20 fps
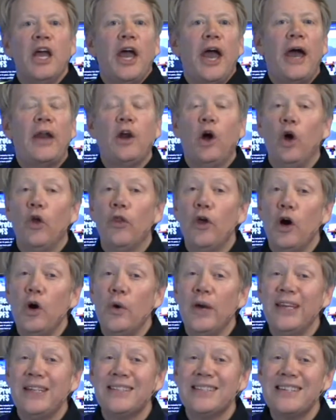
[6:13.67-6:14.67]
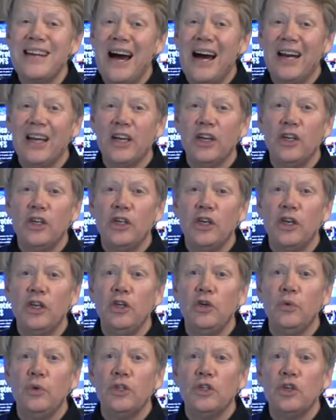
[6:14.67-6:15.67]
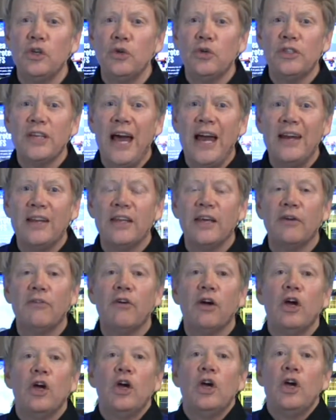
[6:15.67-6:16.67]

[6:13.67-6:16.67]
And although it's not a continuous use additive,